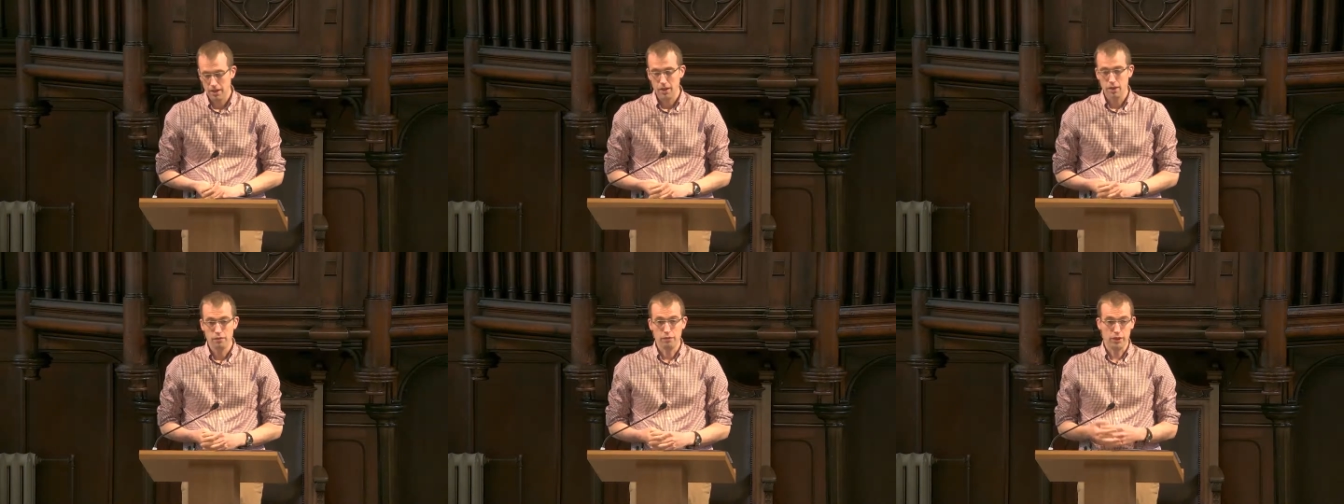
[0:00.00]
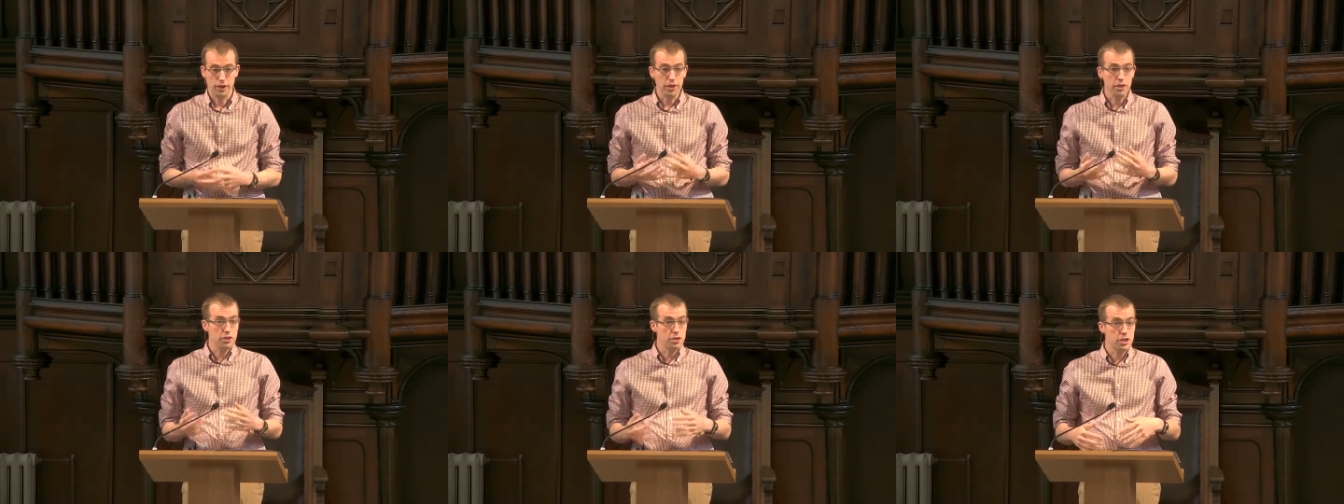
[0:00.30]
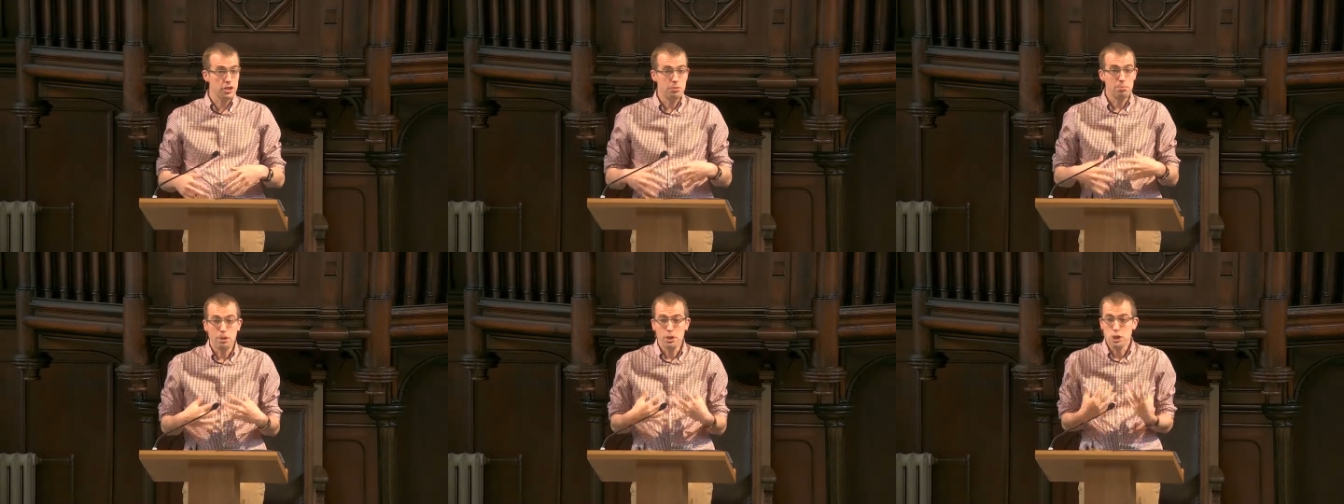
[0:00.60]
For others,
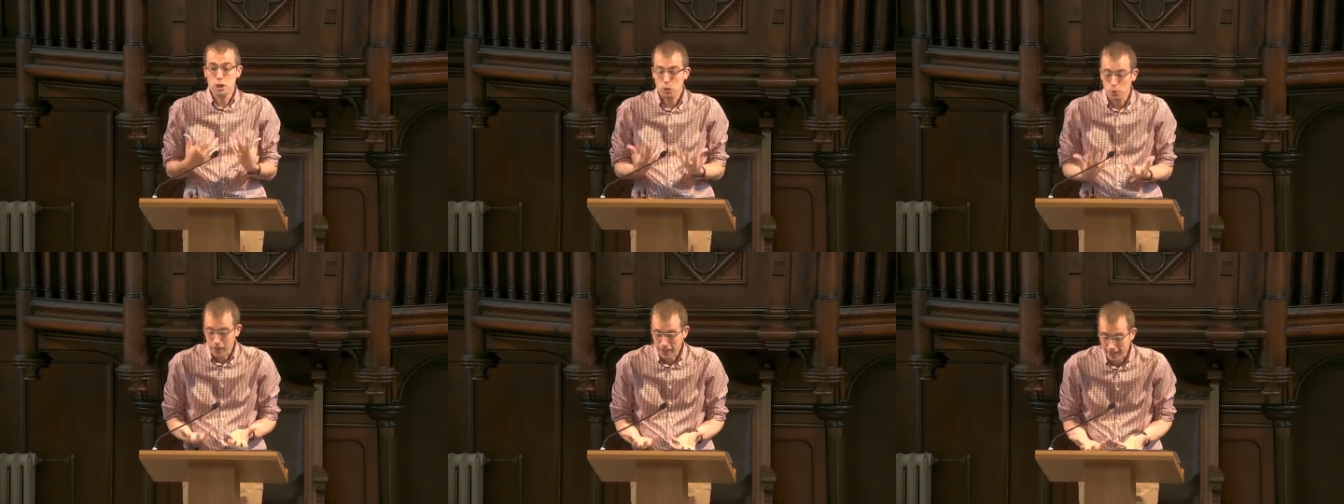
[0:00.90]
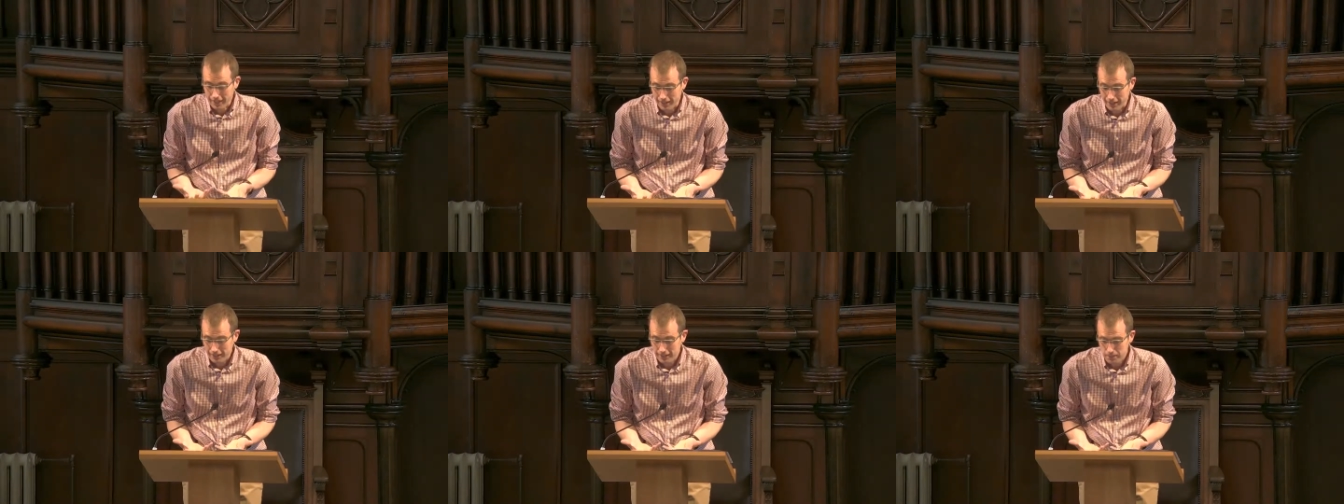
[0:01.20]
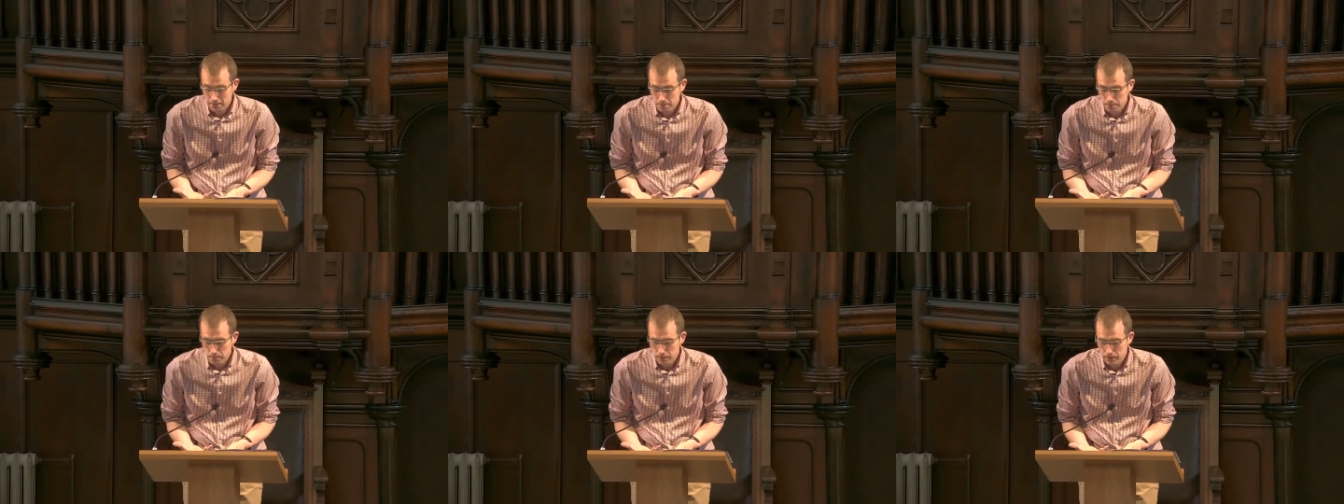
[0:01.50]
it's much quicker.
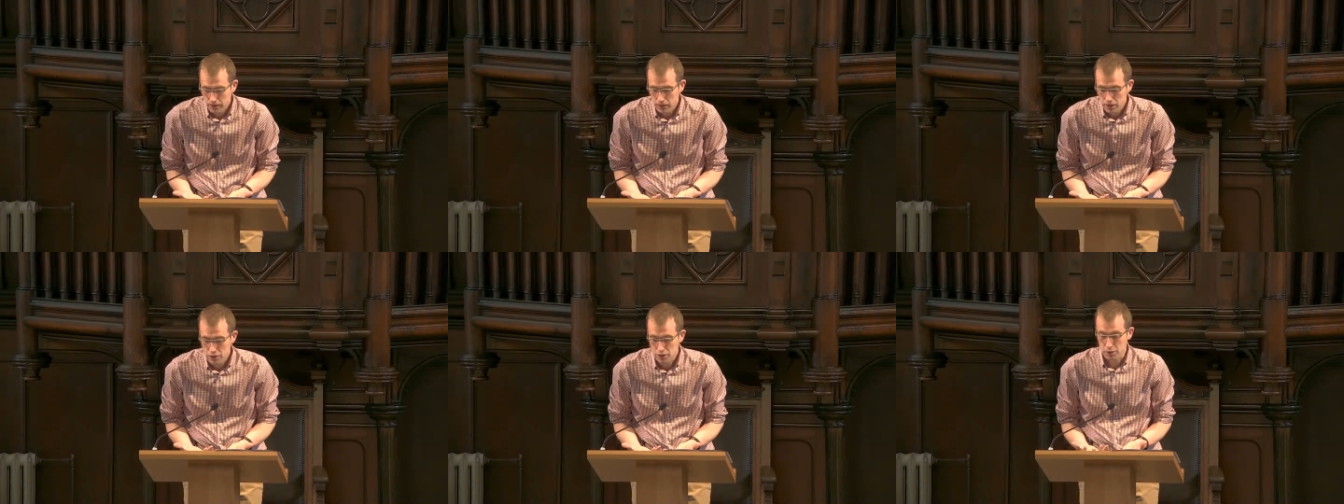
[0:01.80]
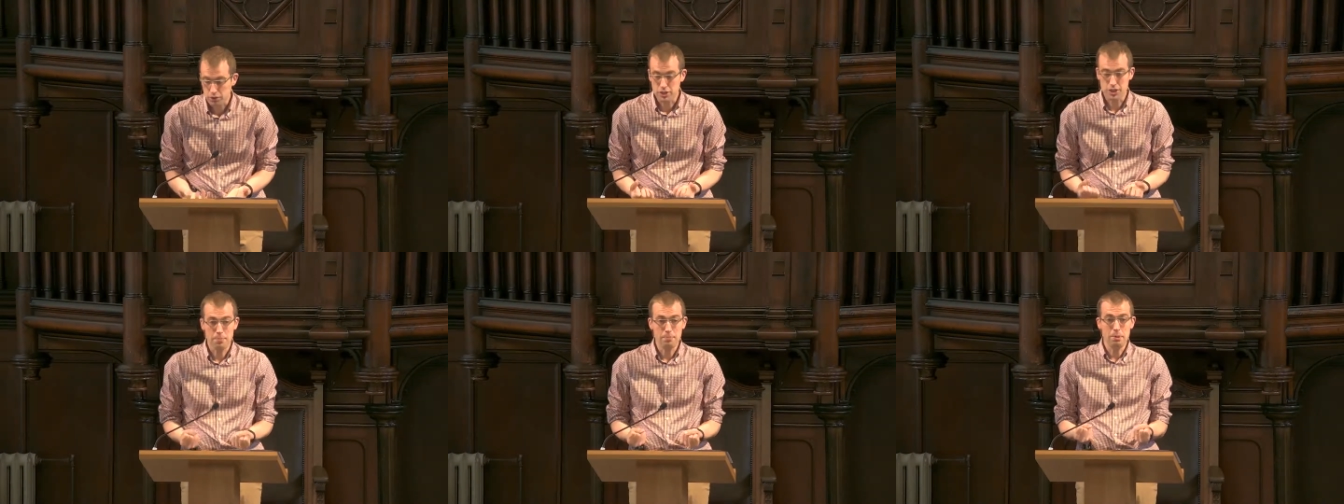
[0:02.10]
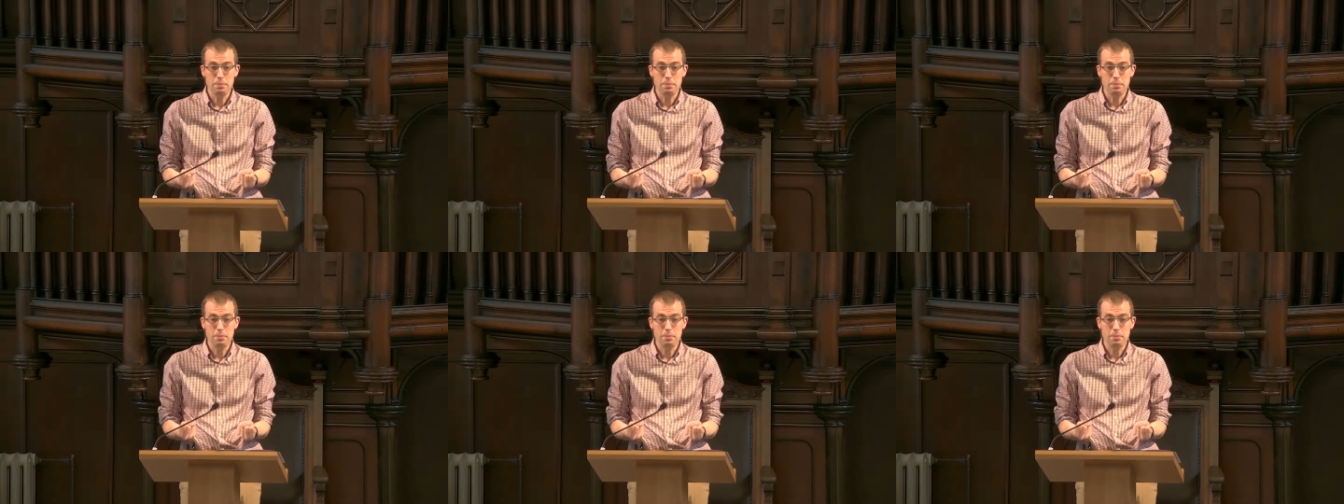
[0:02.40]
So some